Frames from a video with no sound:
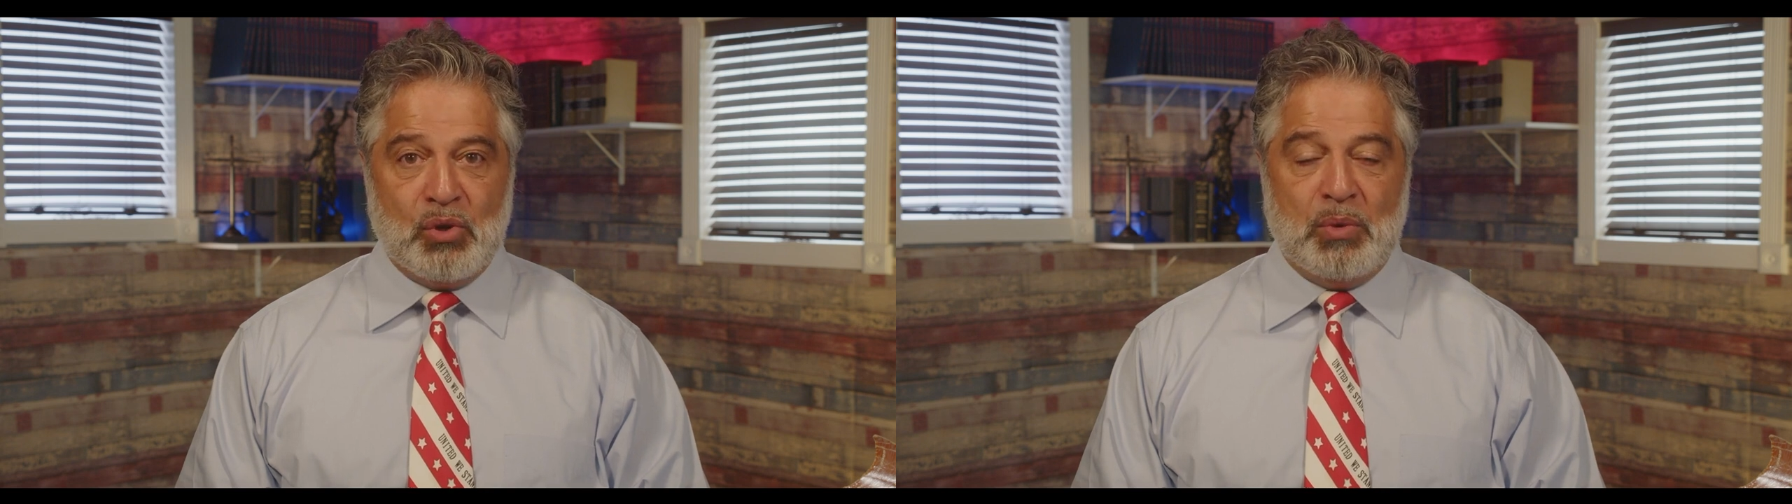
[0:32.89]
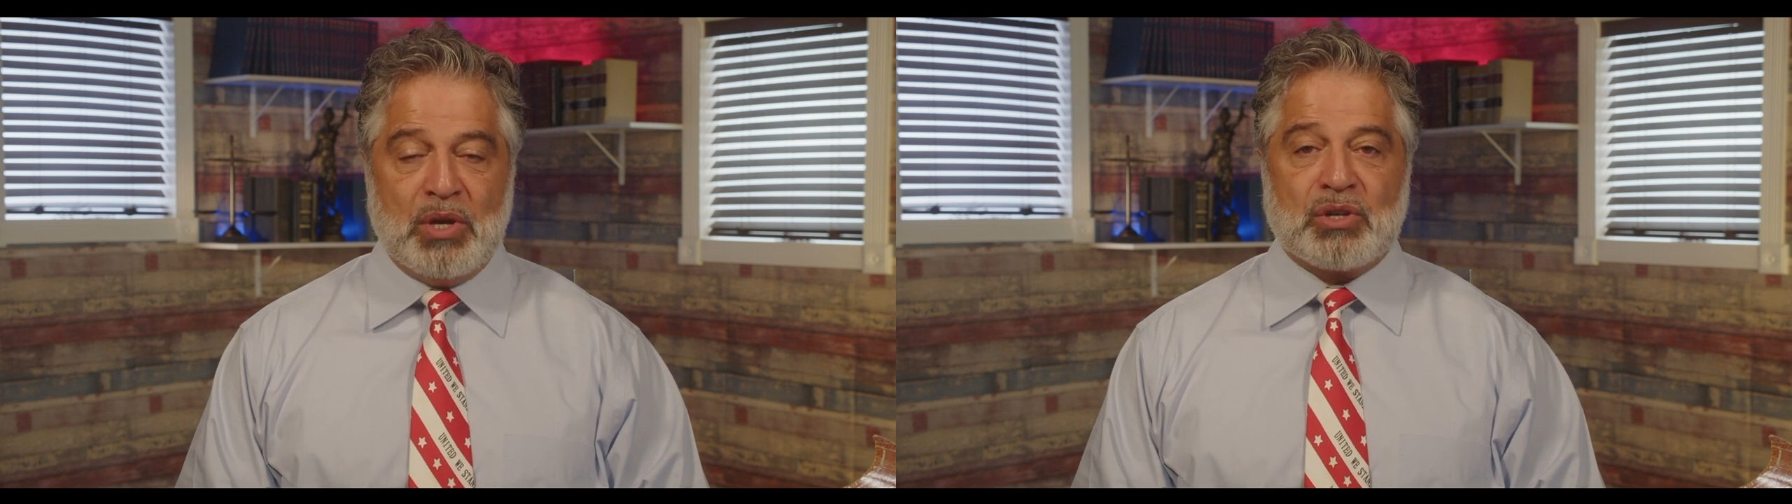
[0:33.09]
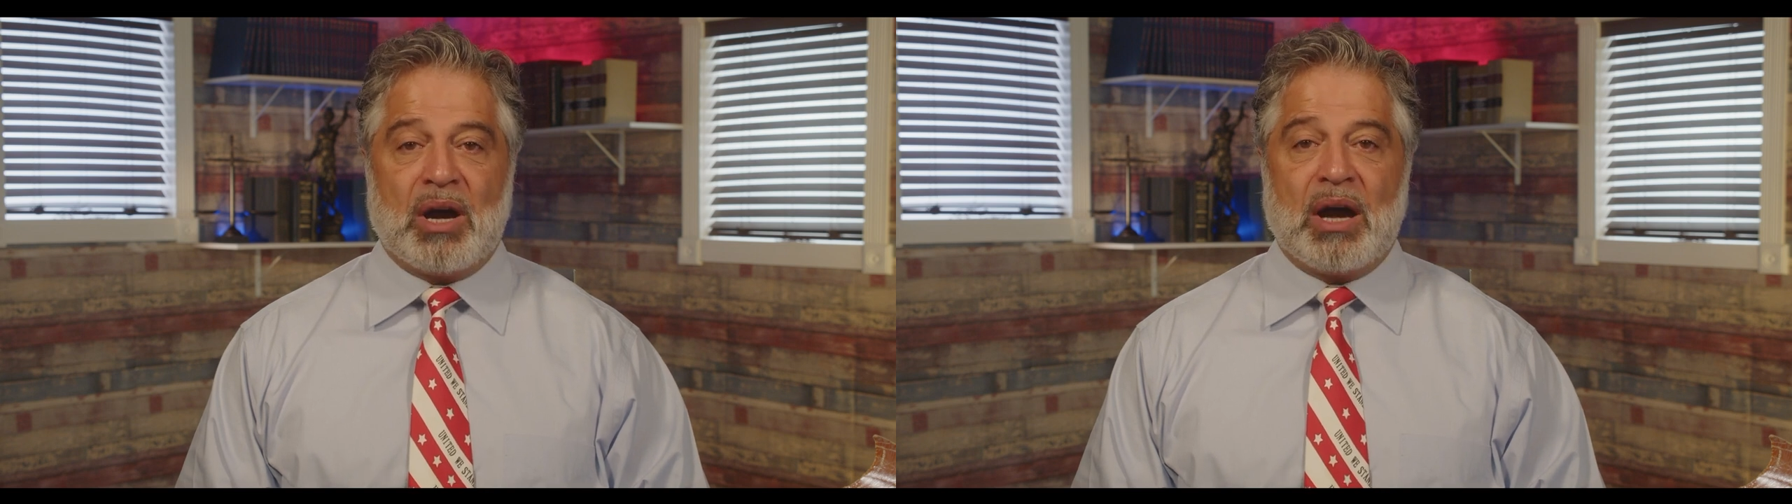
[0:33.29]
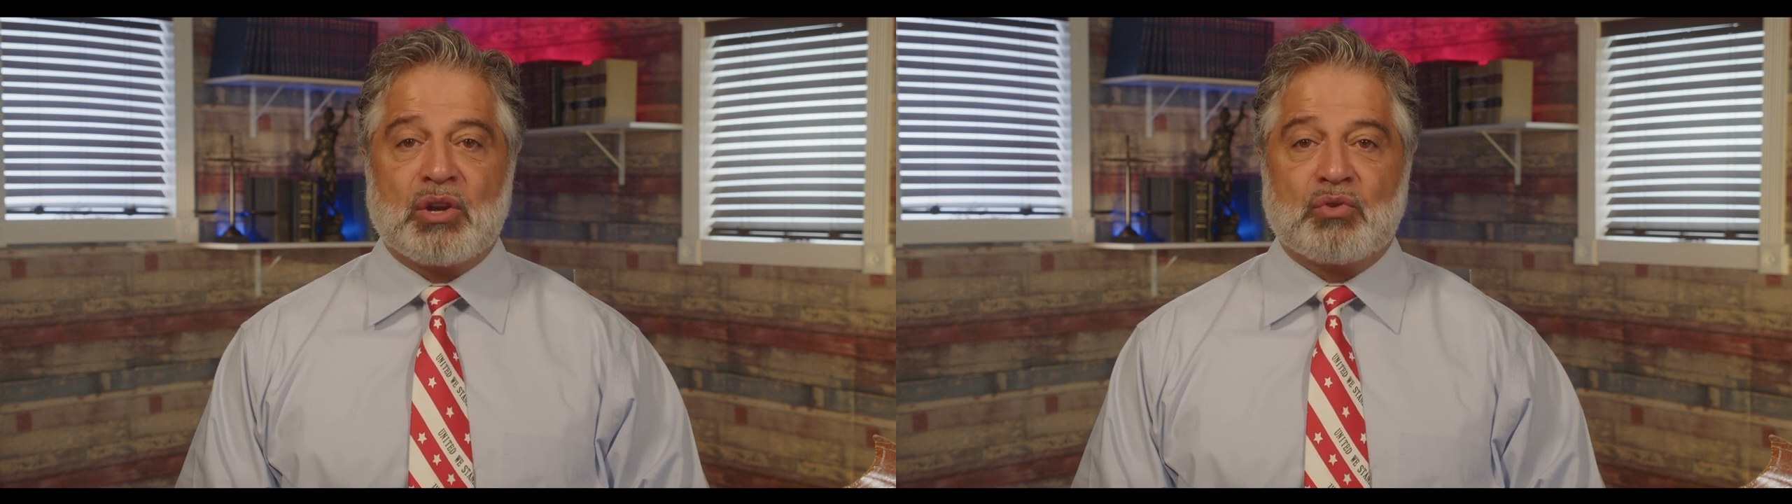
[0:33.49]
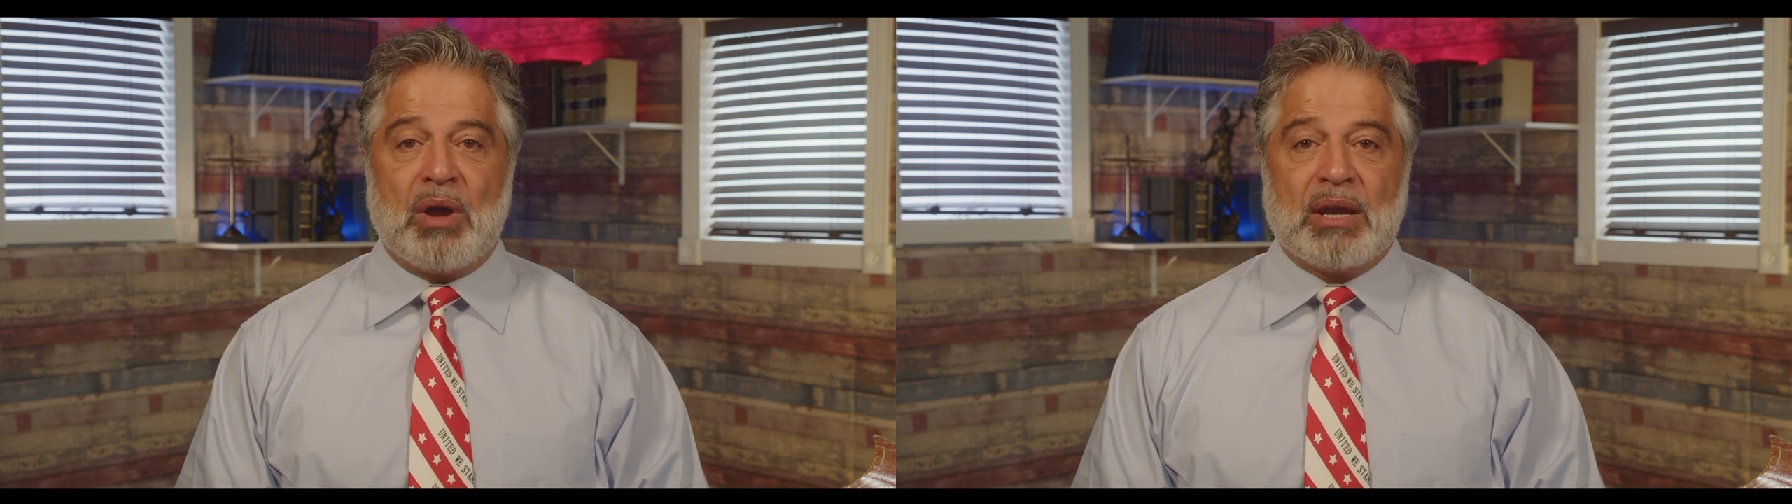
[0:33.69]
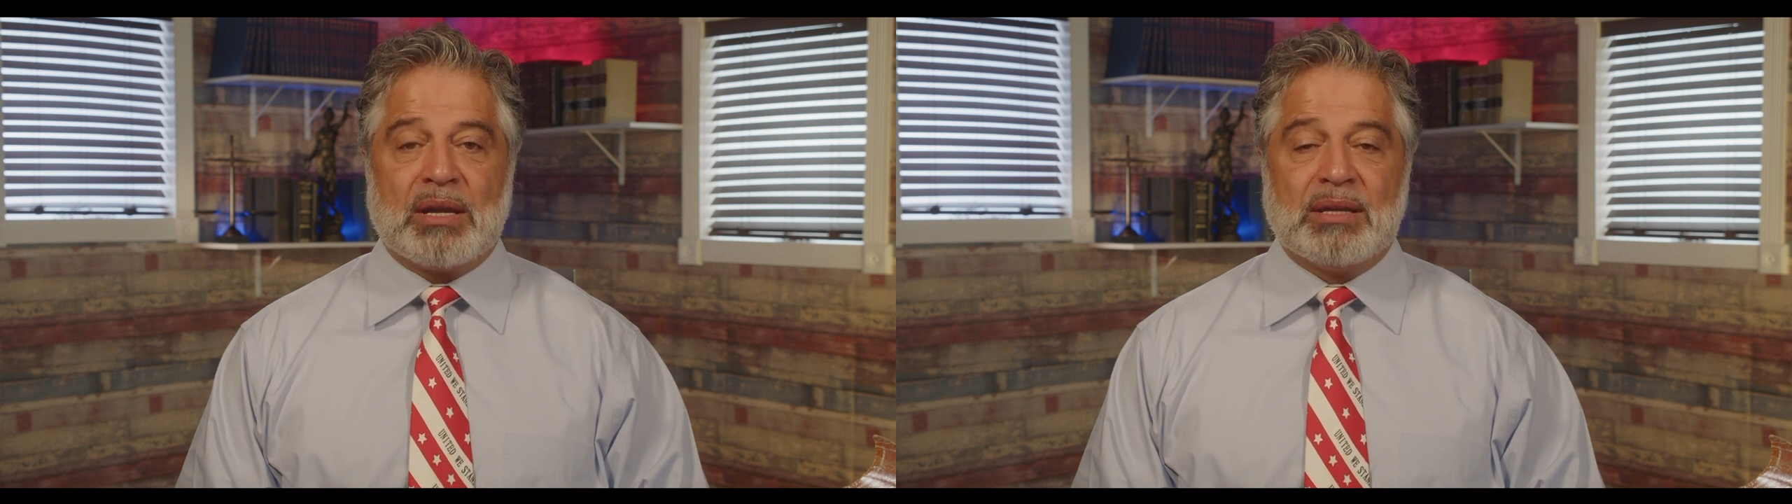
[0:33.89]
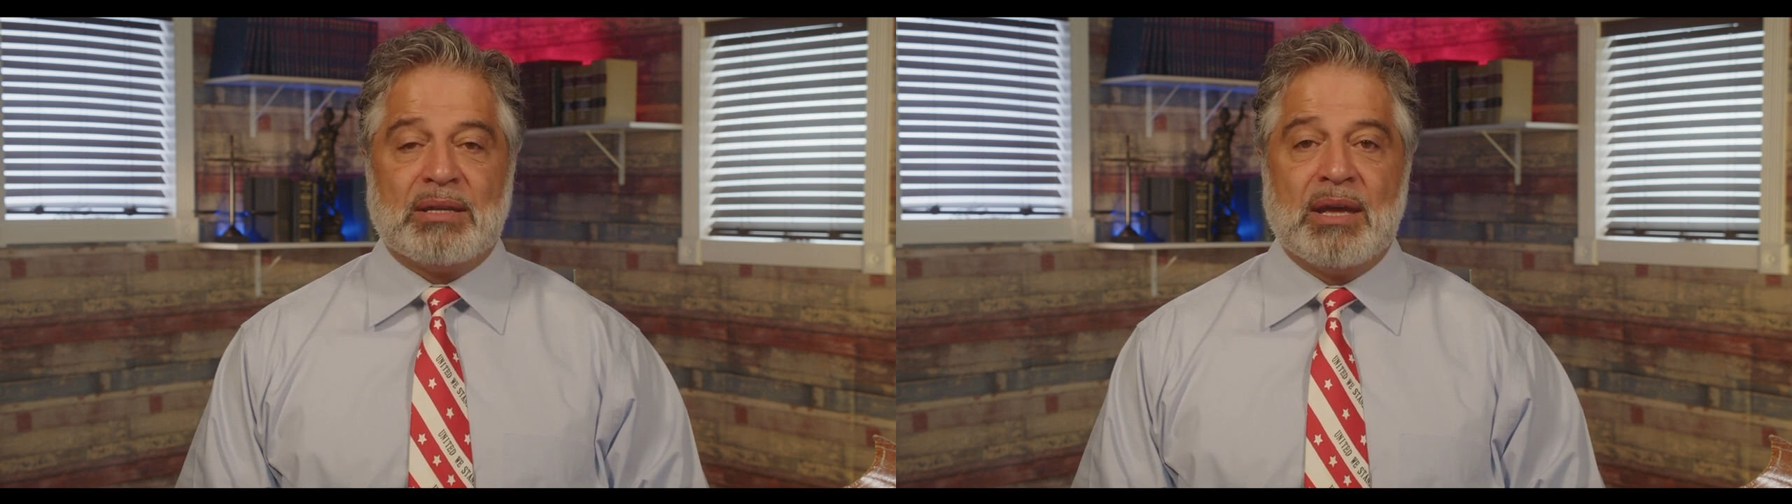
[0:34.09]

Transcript: which I created